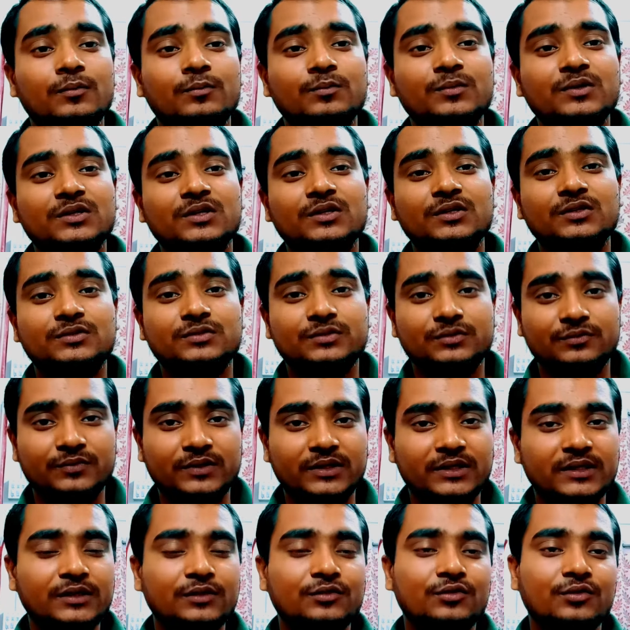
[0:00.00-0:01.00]
which is
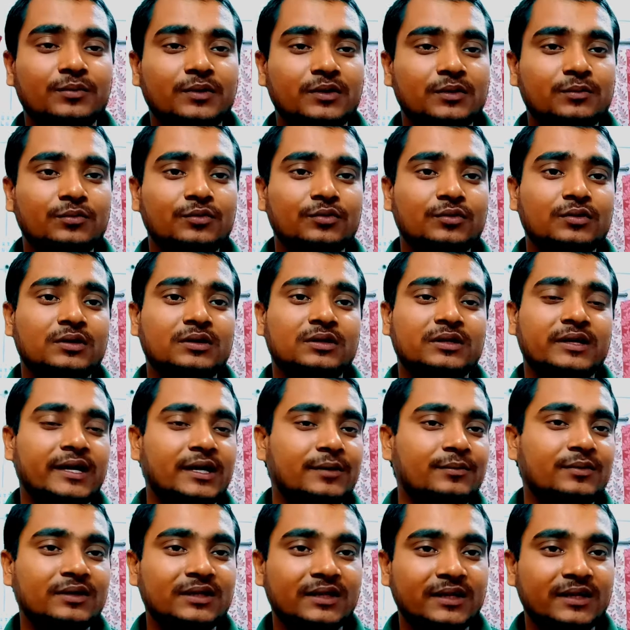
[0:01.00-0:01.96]
very recommended book K.V.